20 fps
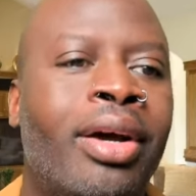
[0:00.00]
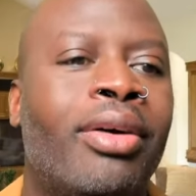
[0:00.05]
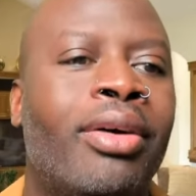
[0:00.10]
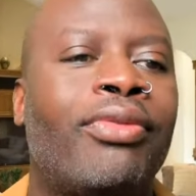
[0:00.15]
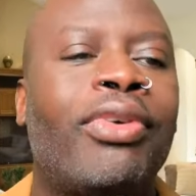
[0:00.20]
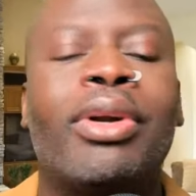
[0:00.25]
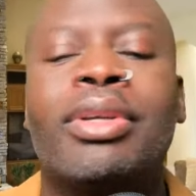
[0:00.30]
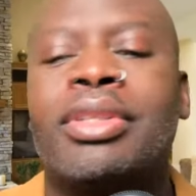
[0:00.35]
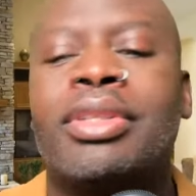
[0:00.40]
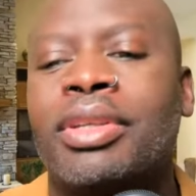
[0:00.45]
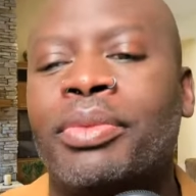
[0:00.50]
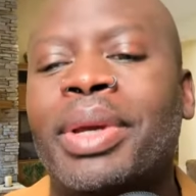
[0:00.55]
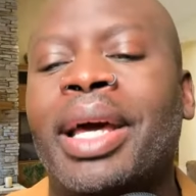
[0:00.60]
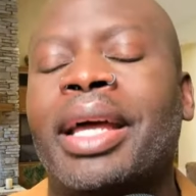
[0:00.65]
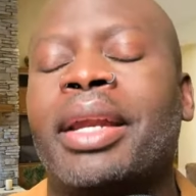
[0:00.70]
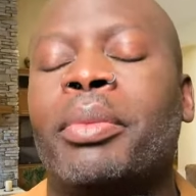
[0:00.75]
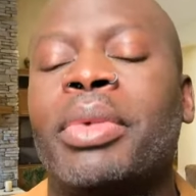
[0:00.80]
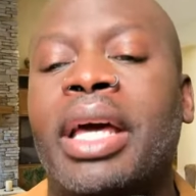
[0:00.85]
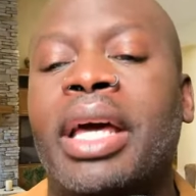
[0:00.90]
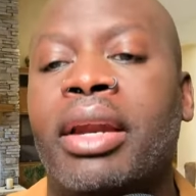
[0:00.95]
First, we
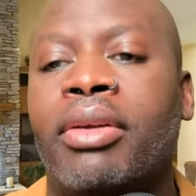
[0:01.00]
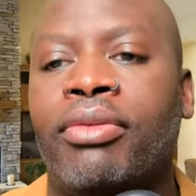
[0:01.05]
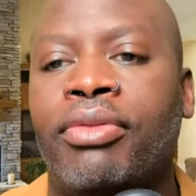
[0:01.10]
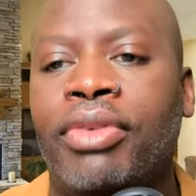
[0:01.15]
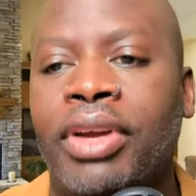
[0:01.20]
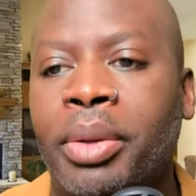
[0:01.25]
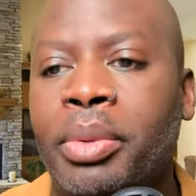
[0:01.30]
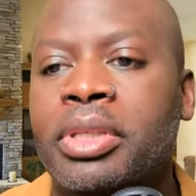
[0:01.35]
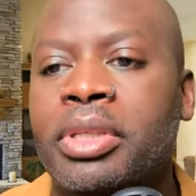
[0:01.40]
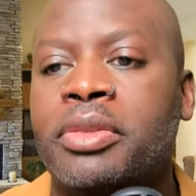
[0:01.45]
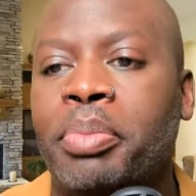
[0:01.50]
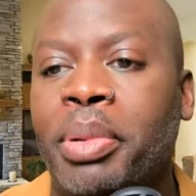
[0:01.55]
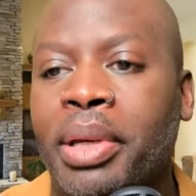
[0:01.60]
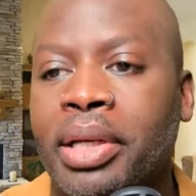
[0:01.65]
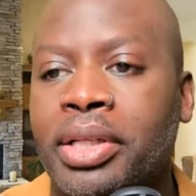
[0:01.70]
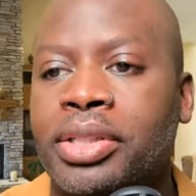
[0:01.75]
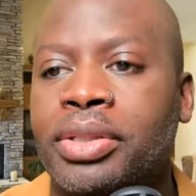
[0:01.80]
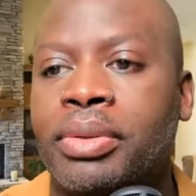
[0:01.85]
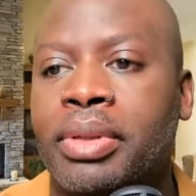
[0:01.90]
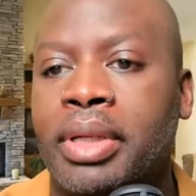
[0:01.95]
got, we got a very
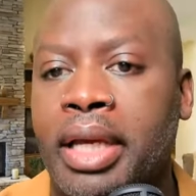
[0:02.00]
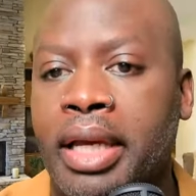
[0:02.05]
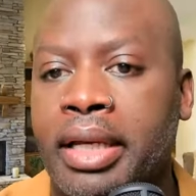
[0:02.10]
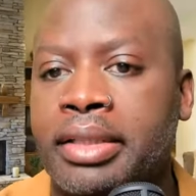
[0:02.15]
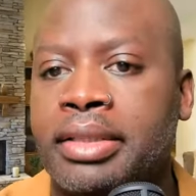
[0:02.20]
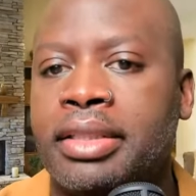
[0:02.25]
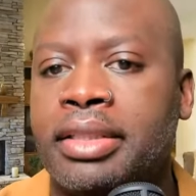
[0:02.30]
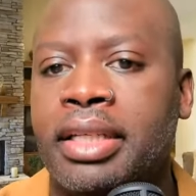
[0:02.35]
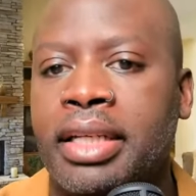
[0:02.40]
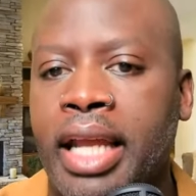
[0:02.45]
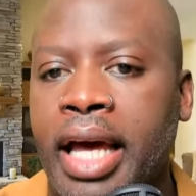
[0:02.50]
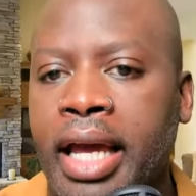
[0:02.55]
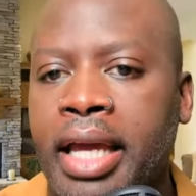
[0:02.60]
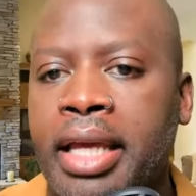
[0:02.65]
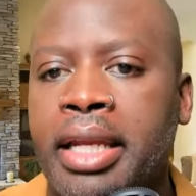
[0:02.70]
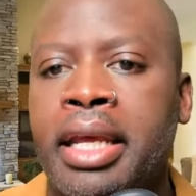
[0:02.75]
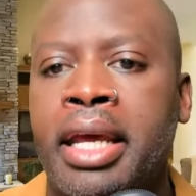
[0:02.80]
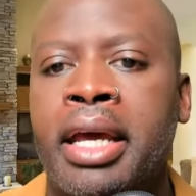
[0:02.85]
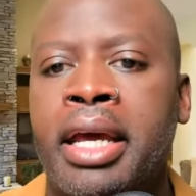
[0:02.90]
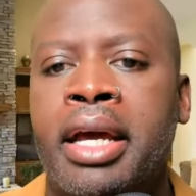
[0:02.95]
special guest tonight.